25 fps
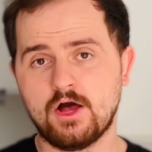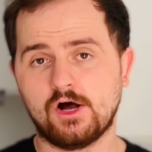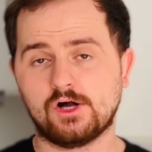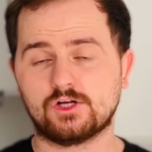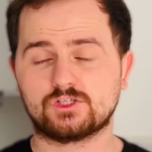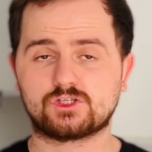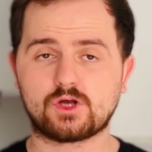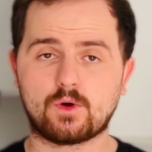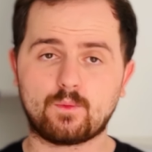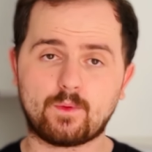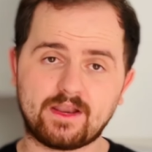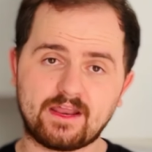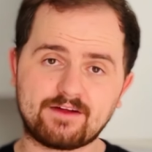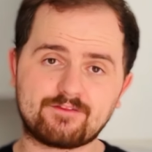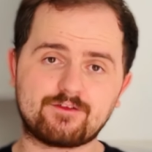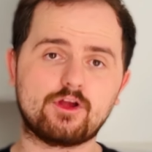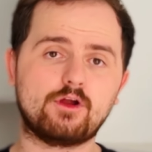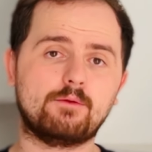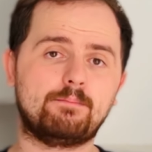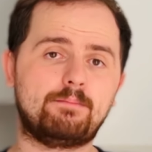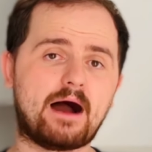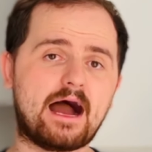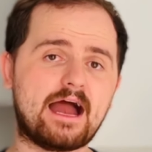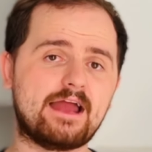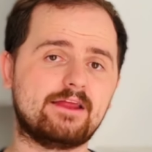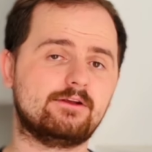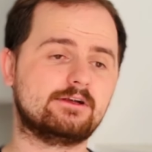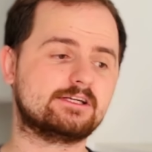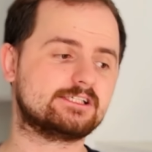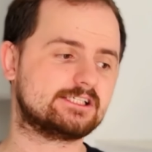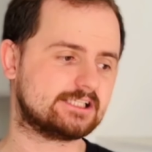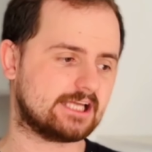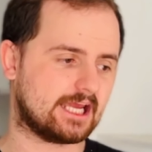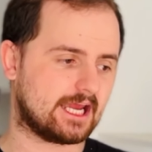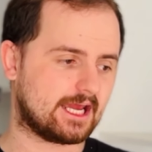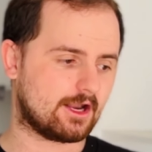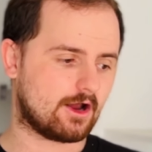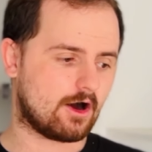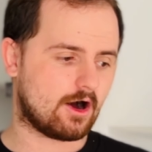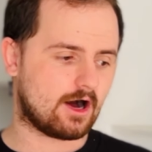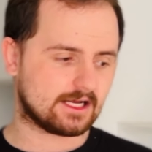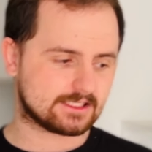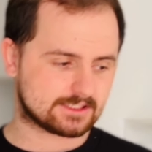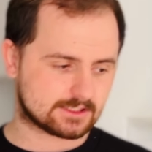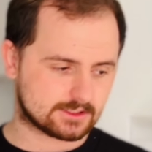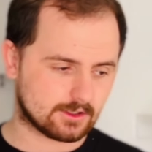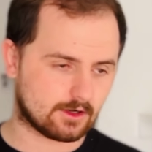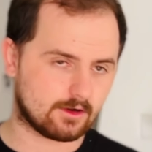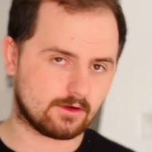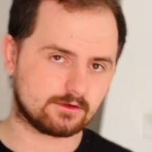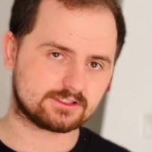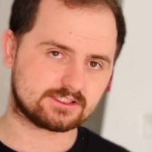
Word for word: So whenever you're buying your stand, also